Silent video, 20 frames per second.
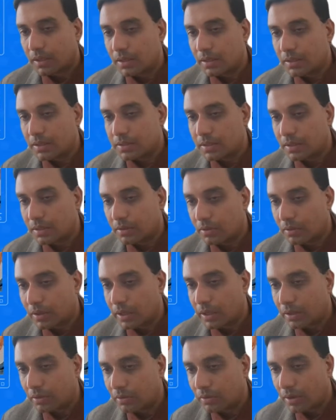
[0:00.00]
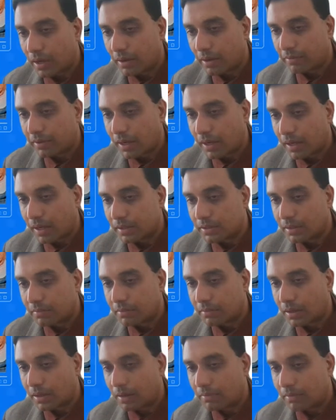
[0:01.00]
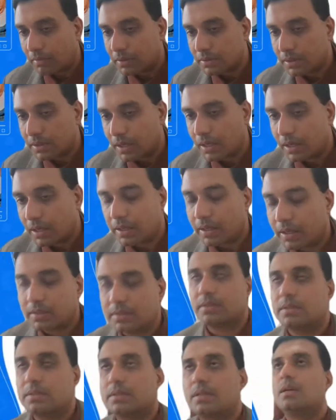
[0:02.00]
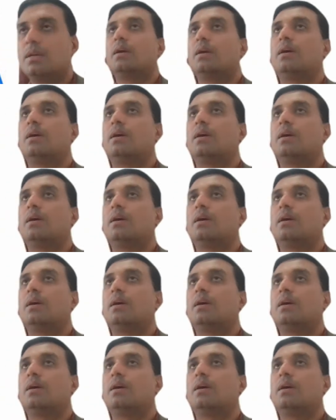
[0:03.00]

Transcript: Is it okay to have calcium tablets daily? Yes.